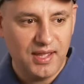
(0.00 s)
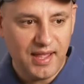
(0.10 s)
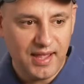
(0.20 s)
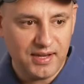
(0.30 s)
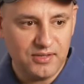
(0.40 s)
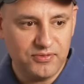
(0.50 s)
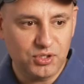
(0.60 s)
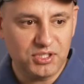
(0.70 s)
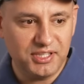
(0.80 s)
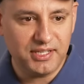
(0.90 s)
And if you
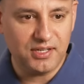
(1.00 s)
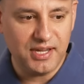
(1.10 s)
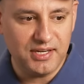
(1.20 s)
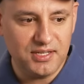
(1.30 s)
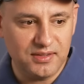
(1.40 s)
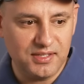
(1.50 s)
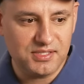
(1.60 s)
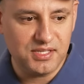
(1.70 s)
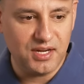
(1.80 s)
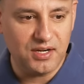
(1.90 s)
click on any of
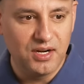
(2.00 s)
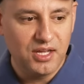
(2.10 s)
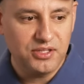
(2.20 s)
these here,